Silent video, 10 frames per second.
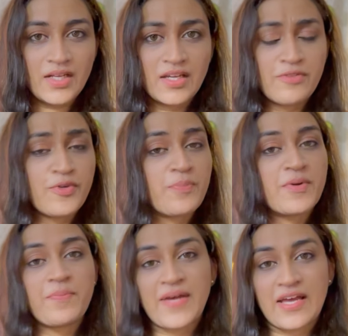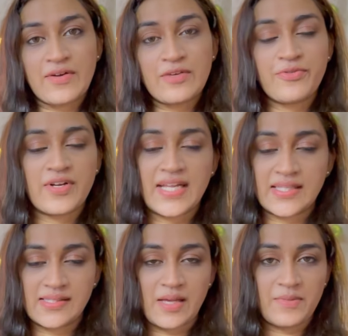If you're preparing for an
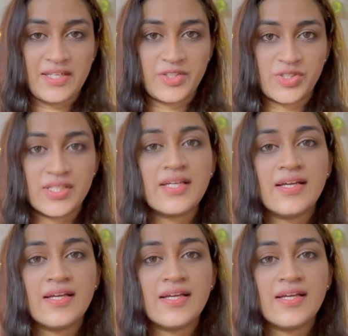examination,